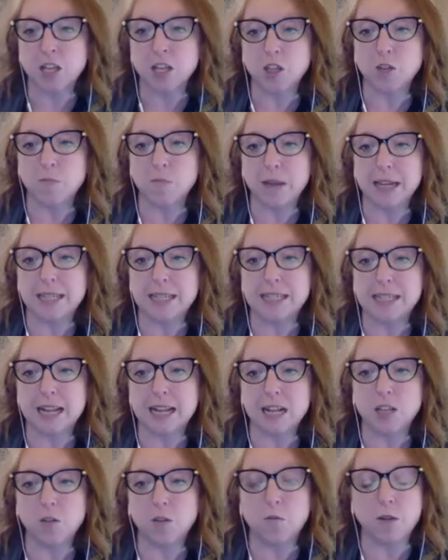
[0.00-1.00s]
You may
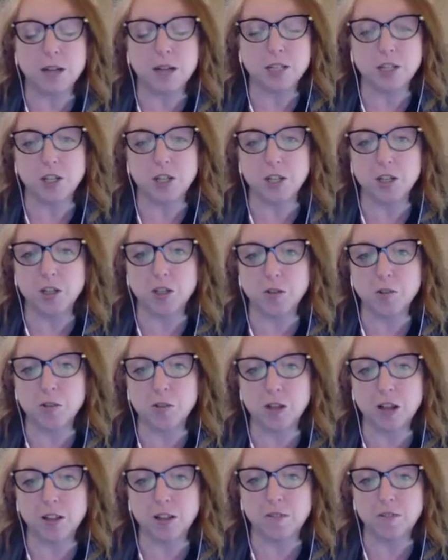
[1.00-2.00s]
decide you want to
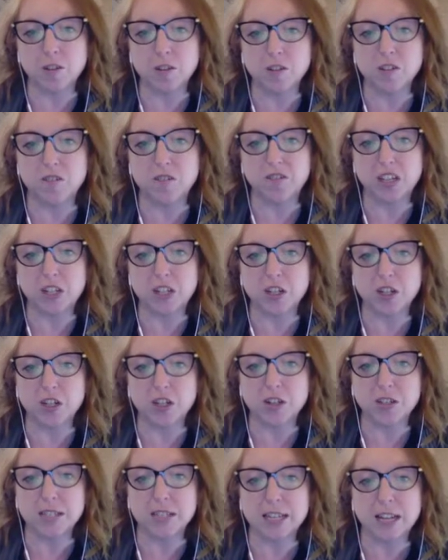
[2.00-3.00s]
use all of those
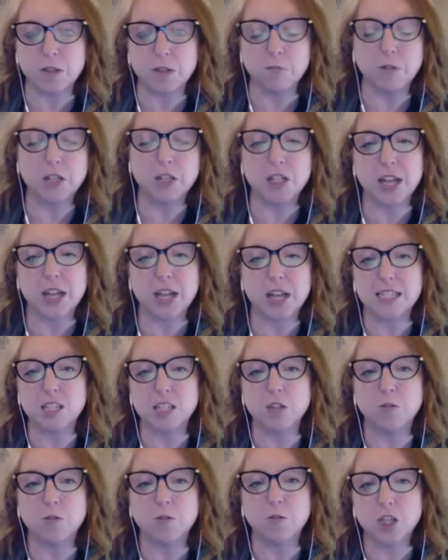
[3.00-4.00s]
features, in which
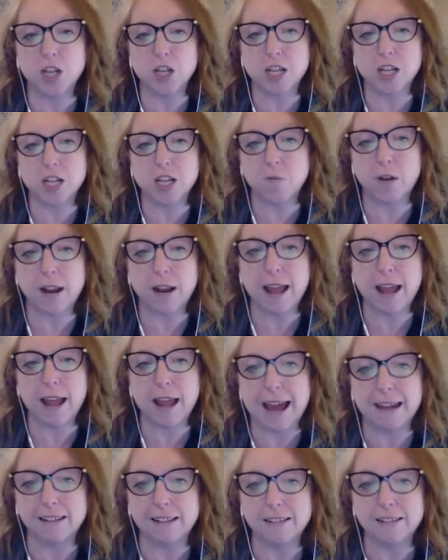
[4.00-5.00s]
case you just want to
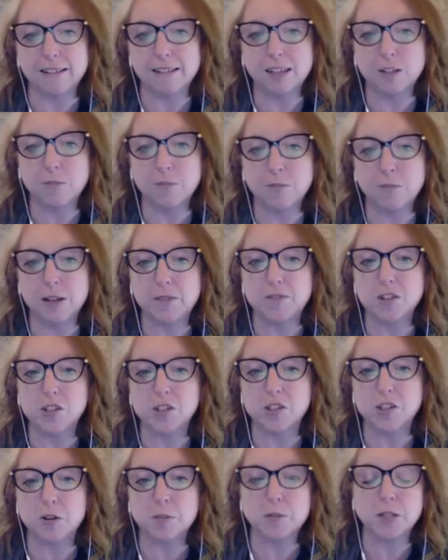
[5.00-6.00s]
add a little bit of
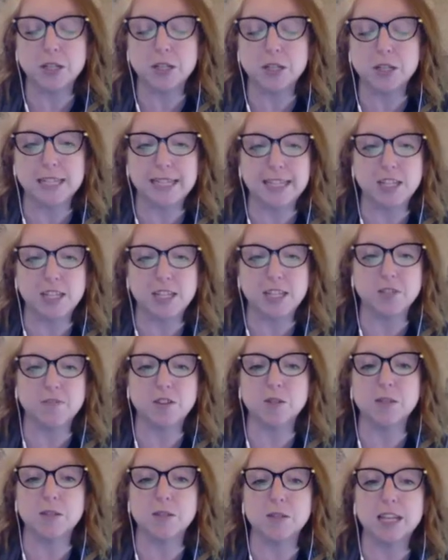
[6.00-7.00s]
description to each of
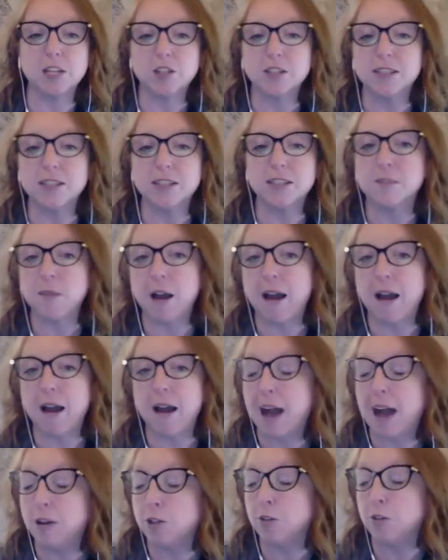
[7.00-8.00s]
those sections about
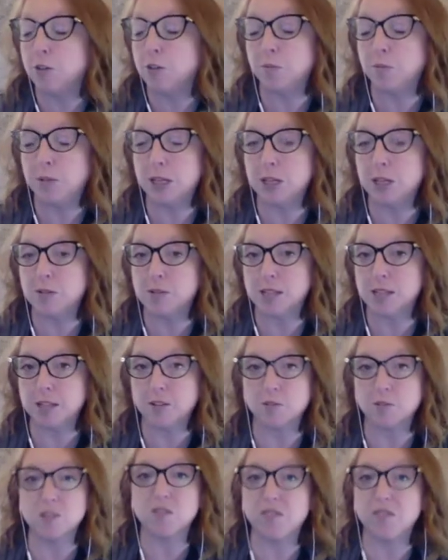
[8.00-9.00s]
how you will be
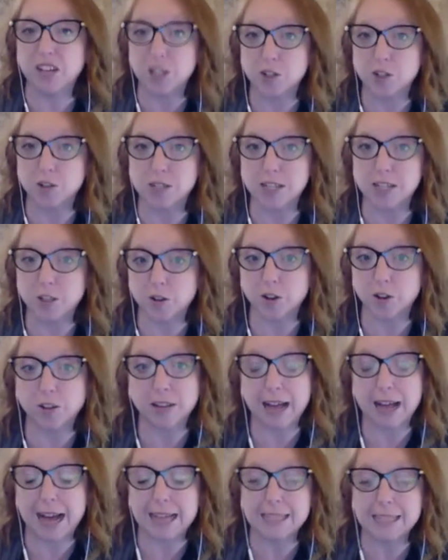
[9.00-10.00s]
using those features in your
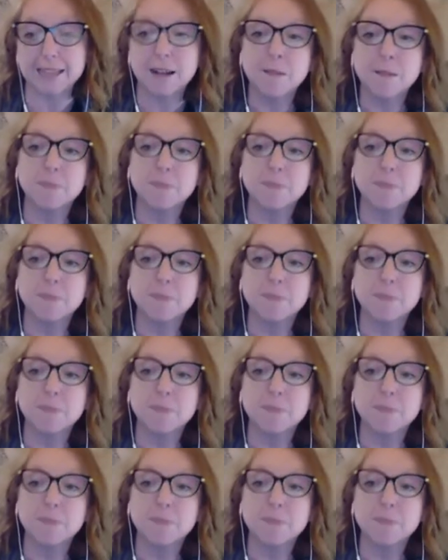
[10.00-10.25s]
class.